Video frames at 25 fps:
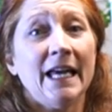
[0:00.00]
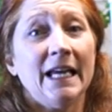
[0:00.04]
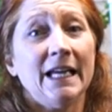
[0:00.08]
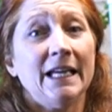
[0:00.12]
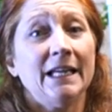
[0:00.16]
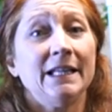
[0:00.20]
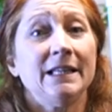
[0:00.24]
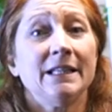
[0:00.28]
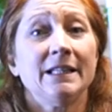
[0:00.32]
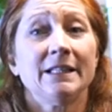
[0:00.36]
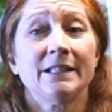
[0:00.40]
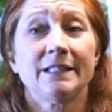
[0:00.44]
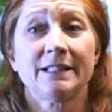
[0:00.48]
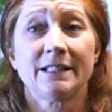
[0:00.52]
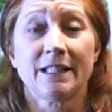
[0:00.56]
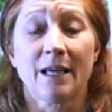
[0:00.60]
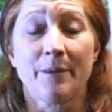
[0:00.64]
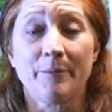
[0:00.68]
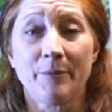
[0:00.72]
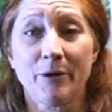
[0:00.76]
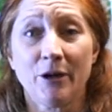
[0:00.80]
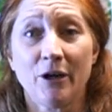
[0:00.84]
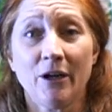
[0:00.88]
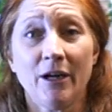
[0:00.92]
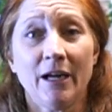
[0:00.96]
in the
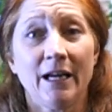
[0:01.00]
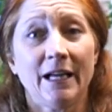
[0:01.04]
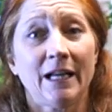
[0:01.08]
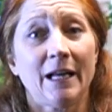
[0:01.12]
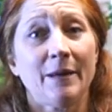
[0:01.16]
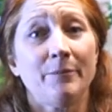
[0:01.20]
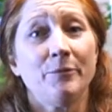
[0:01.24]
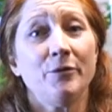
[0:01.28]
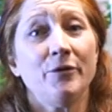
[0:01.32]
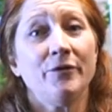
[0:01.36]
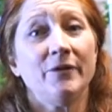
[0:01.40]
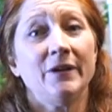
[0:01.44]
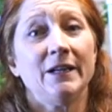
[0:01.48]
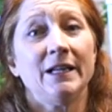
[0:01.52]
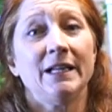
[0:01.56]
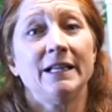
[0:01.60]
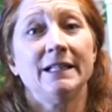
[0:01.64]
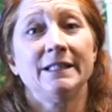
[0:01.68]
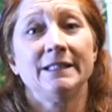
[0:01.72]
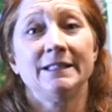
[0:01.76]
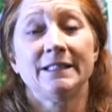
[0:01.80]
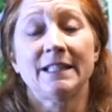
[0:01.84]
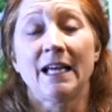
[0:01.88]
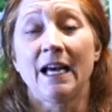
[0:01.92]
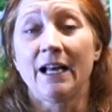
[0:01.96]
summer and I move it
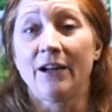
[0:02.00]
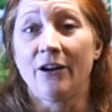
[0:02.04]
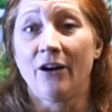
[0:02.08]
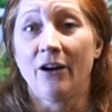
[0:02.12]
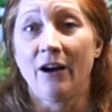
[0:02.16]
inside